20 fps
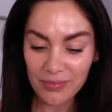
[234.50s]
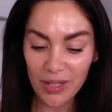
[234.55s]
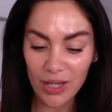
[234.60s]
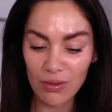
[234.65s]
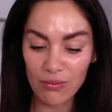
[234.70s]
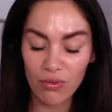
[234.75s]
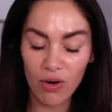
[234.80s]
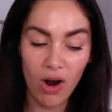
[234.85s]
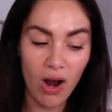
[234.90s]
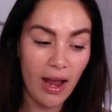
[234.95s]

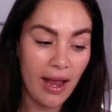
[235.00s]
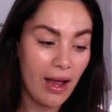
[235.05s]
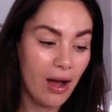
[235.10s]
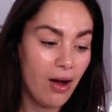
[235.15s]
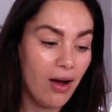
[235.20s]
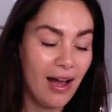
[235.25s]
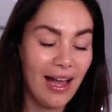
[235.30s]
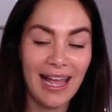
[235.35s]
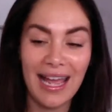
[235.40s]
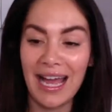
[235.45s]
Right,
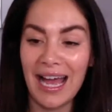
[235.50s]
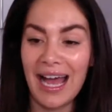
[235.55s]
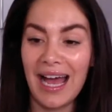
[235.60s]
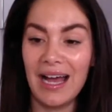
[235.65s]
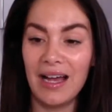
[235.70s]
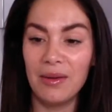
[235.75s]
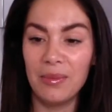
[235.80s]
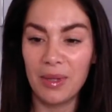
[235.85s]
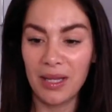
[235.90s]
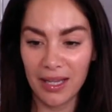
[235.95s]
I
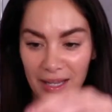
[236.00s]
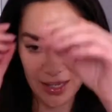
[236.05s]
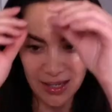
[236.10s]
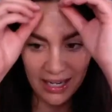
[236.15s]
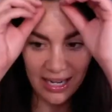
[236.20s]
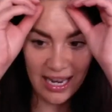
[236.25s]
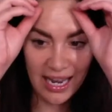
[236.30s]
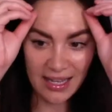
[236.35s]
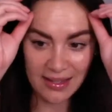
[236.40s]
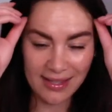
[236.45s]
am going
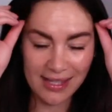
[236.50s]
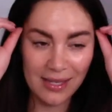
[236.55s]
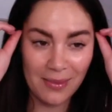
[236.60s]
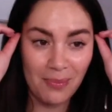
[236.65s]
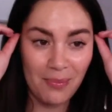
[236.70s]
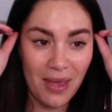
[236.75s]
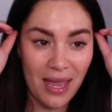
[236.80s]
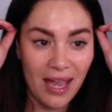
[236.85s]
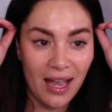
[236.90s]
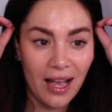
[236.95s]
to get
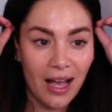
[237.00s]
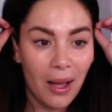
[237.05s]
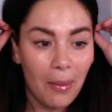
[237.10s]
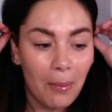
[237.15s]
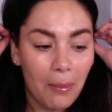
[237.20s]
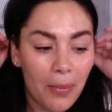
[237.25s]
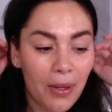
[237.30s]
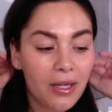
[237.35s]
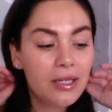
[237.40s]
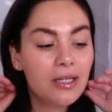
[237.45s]
some
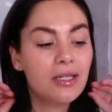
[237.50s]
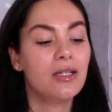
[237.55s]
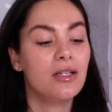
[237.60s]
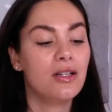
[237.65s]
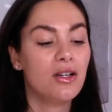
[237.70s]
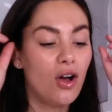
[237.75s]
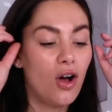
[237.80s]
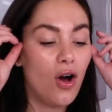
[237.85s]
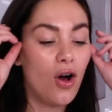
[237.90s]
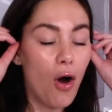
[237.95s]
makeup
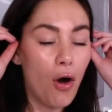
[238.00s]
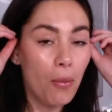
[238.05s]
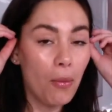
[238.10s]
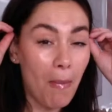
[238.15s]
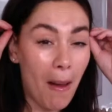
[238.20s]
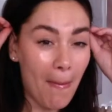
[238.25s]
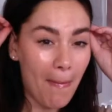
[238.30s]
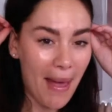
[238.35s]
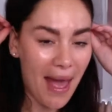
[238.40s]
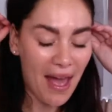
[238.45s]
on
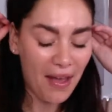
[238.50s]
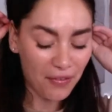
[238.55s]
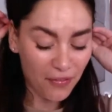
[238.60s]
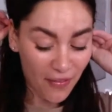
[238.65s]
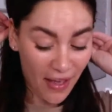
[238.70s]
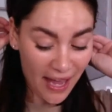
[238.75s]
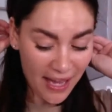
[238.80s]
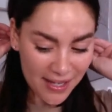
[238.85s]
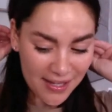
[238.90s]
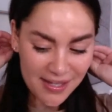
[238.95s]
my bare
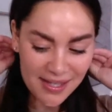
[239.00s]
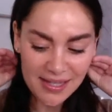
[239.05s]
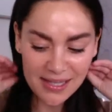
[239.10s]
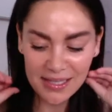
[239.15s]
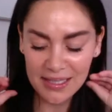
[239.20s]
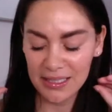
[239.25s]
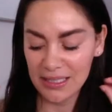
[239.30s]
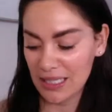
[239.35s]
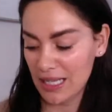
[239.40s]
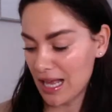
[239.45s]
face.
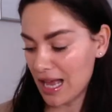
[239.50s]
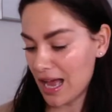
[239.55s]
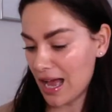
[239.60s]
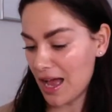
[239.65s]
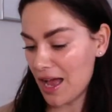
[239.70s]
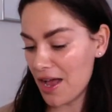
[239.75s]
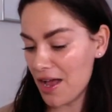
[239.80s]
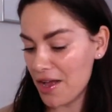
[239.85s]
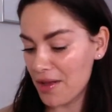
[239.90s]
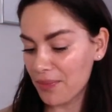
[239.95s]
So
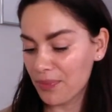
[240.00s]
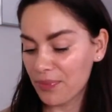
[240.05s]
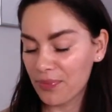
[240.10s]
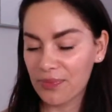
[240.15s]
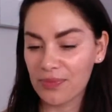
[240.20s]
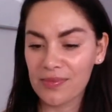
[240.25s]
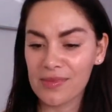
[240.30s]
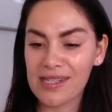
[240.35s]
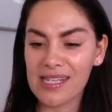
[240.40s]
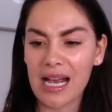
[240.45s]

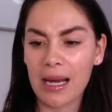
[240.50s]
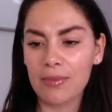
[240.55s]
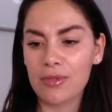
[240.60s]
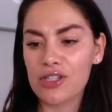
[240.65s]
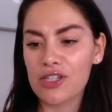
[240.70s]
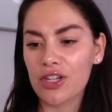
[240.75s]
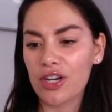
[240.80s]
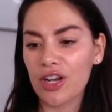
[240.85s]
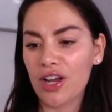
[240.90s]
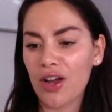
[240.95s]
I'm just
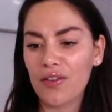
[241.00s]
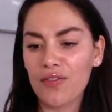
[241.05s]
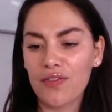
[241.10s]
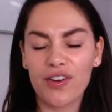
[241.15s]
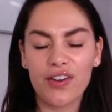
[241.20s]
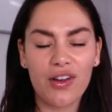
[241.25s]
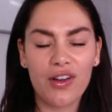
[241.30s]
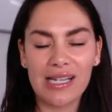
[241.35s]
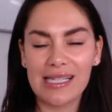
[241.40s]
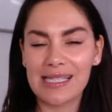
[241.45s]
going to go for
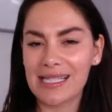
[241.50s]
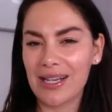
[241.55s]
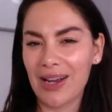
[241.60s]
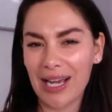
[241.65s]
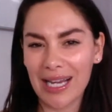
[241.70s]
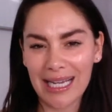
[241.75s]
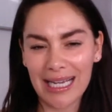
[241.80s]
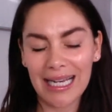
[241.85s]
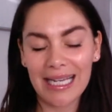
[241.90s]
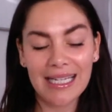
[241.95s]
a nice,
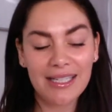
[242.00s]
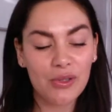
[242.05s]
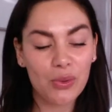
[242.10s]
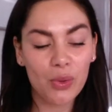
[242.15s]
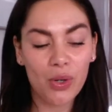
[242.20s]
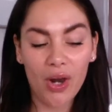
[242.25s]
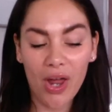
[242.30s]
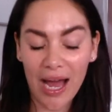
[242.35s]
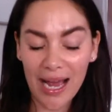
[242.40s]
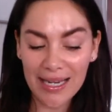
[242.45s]
like, little
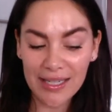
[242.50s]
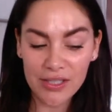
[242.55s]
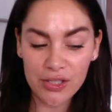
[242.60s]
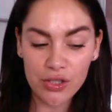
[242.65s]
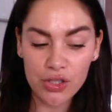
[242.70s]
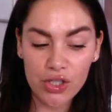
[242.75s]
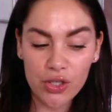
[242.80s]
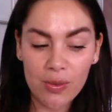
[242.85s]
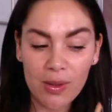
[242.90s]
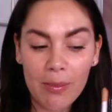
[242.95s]
light,
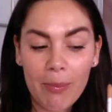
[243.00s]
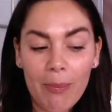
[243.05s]
dewy